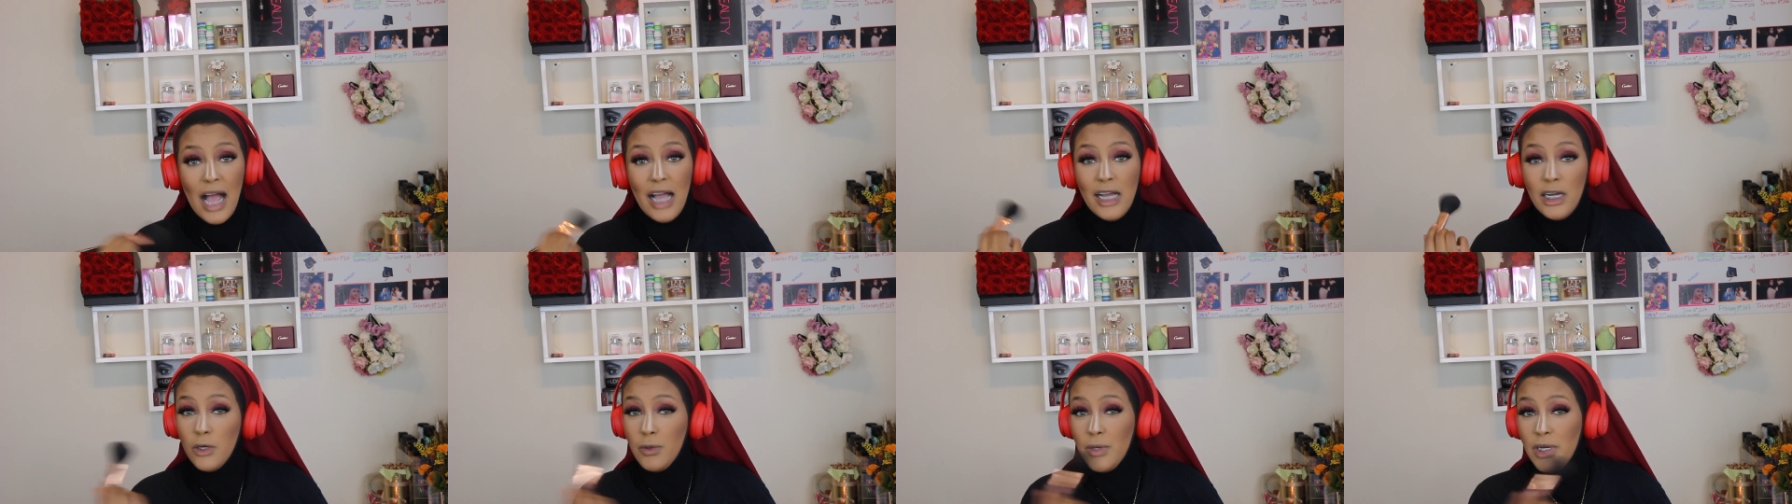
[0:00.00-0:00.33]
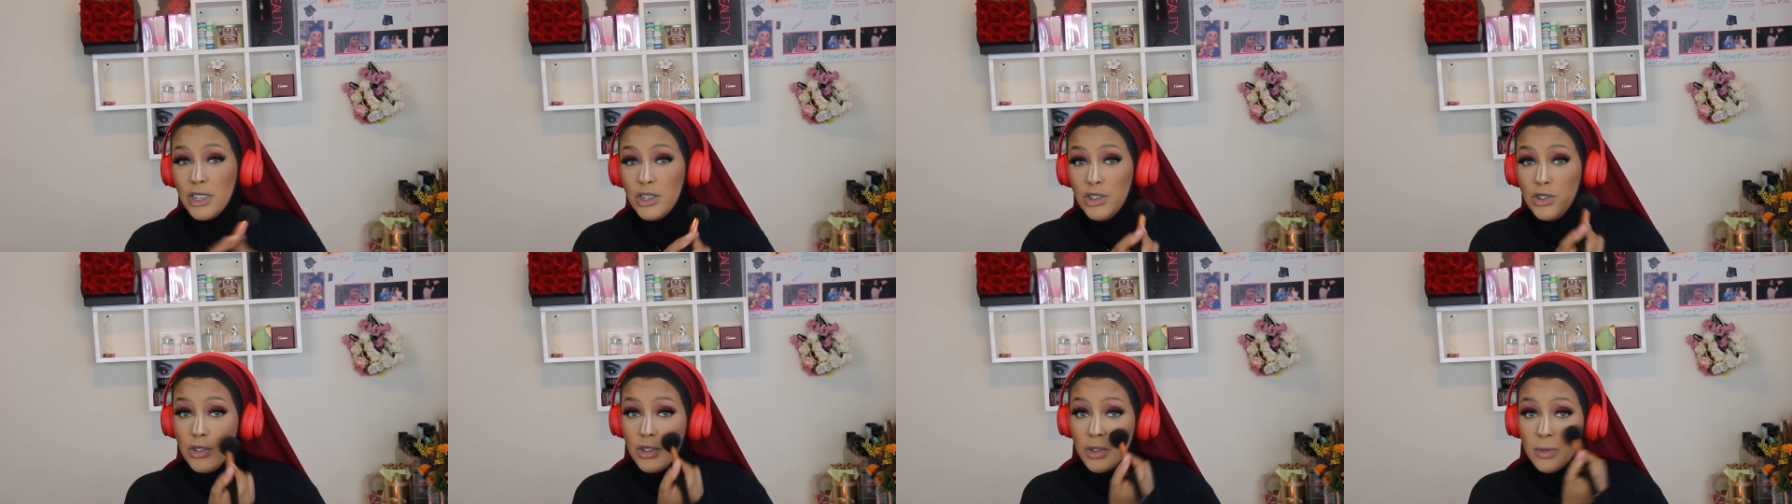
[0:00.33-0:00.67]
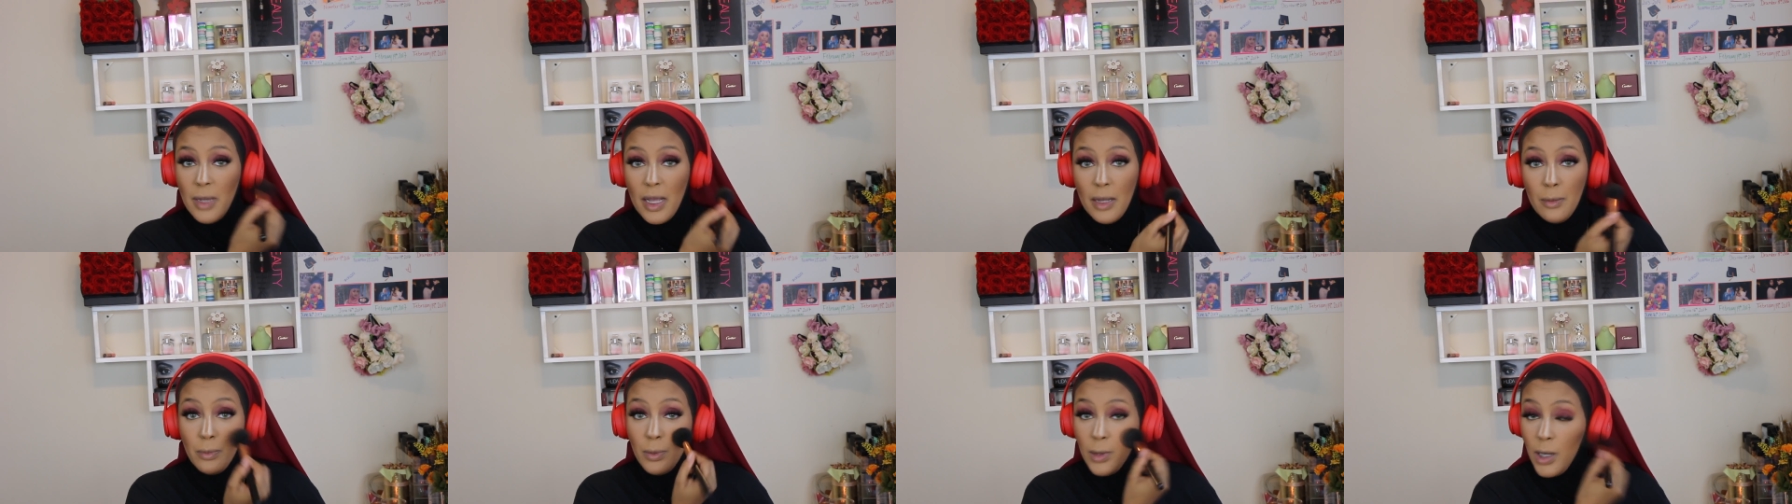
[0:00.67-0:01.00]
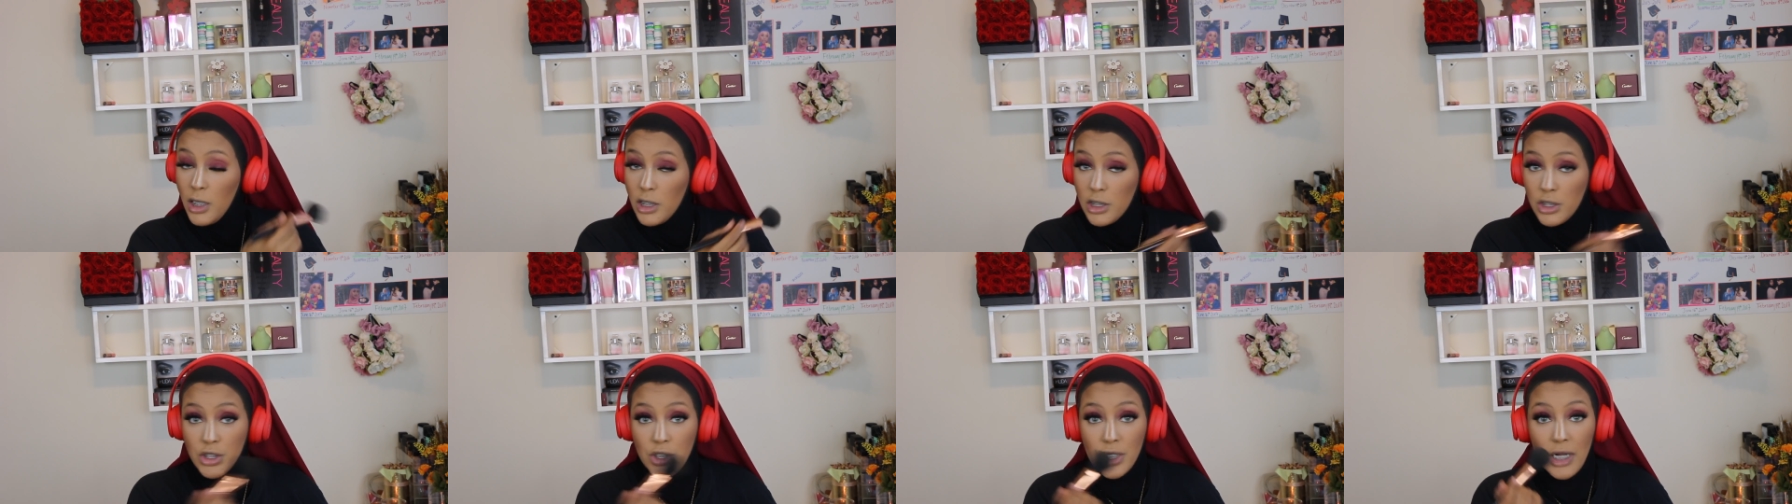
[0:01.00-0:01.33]
I always use my
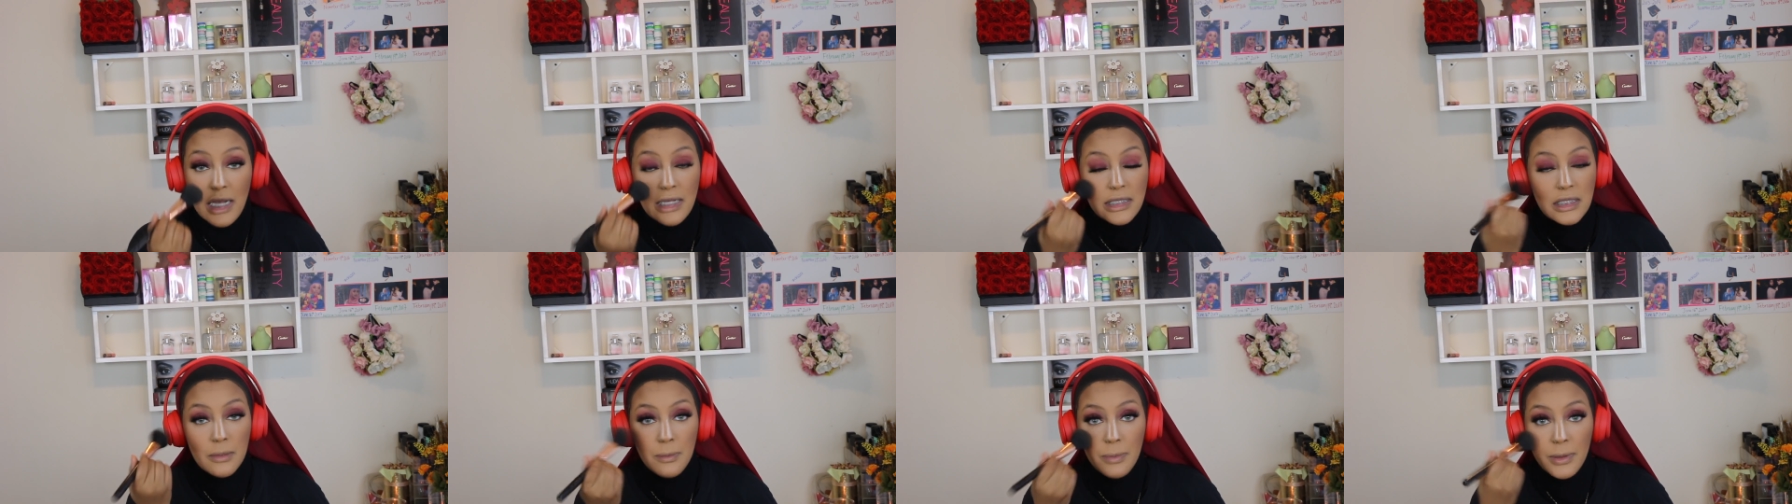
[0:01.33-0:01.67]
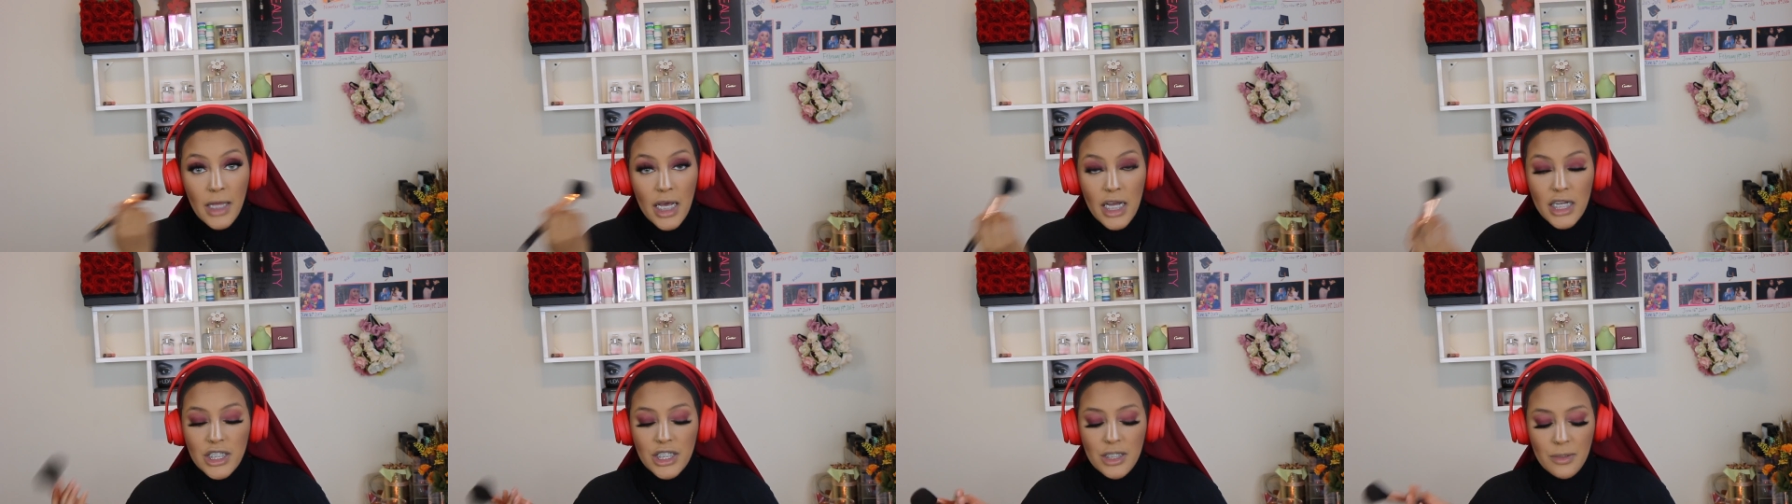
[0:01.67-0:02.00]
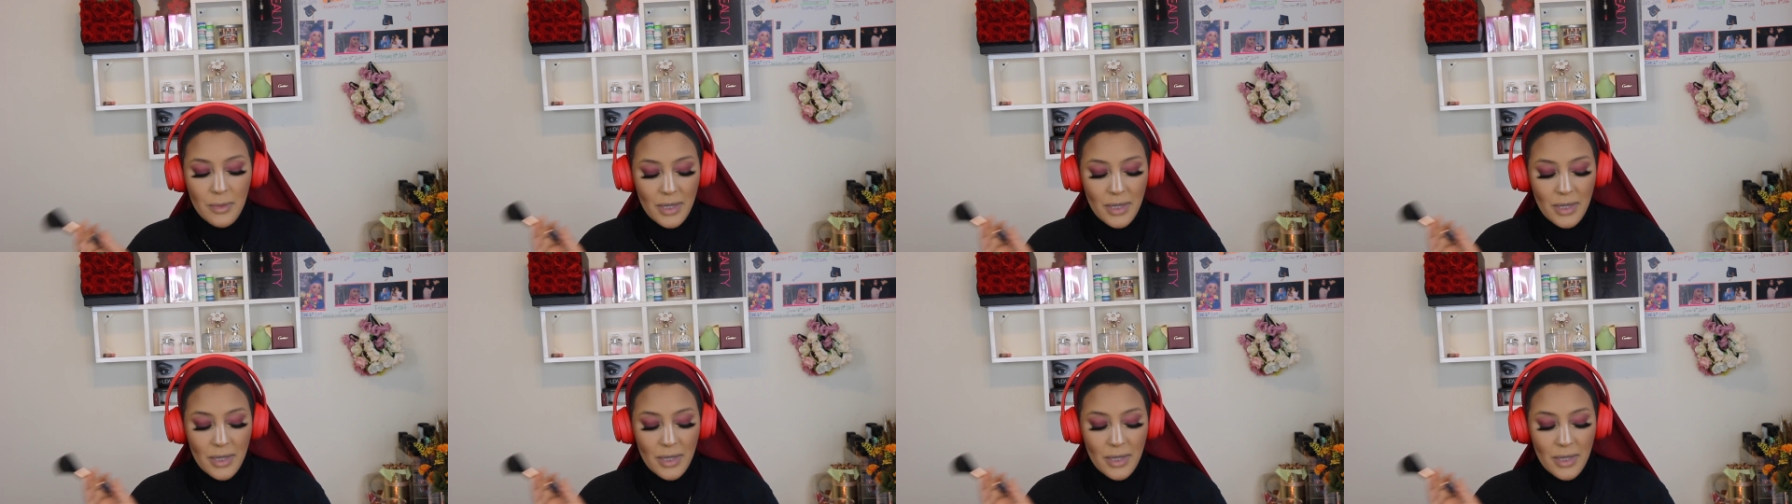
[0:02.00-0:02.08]
bronzer as a blush,